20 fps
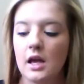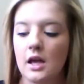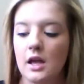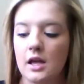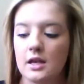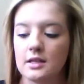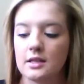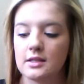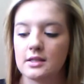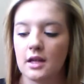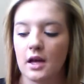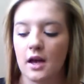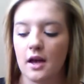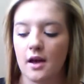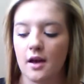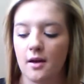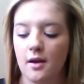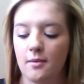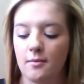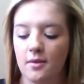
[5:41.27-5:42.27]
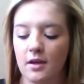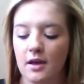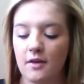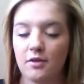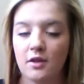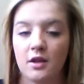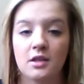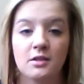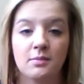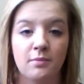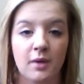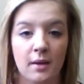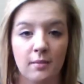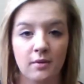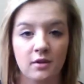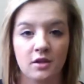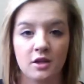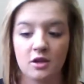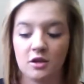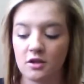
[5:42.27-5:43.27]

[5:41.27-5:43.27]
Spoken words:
is if this paper,